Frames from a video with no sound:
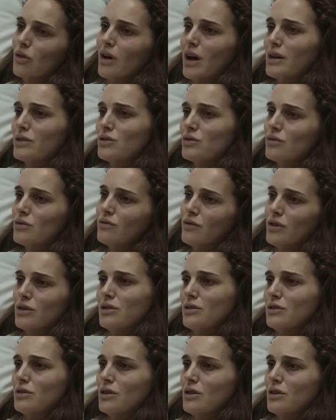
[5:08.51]
I'm just going
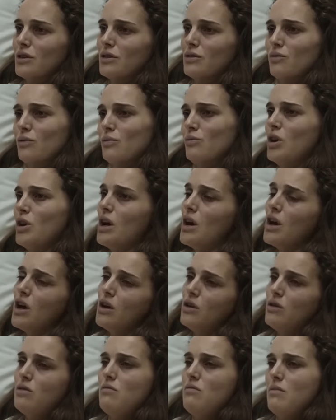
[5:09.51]
to note that Thor Love
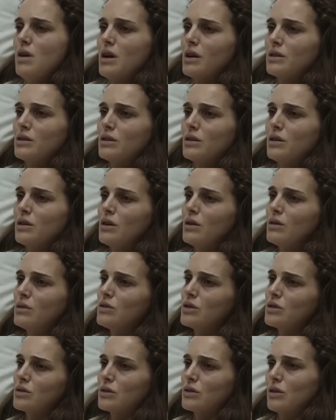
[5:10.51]
and Thunder also
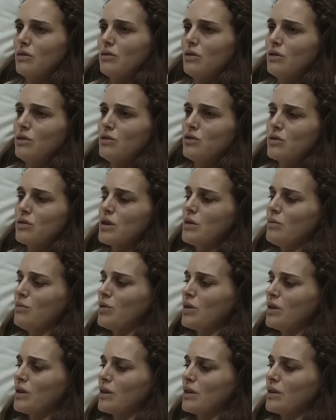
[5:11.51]
had the rich
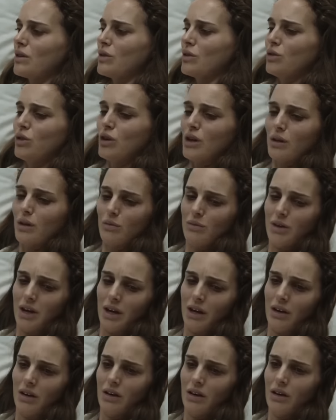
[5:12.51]
tragedy of cancer in its
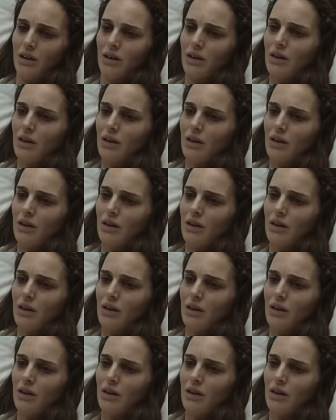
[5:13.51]
setup,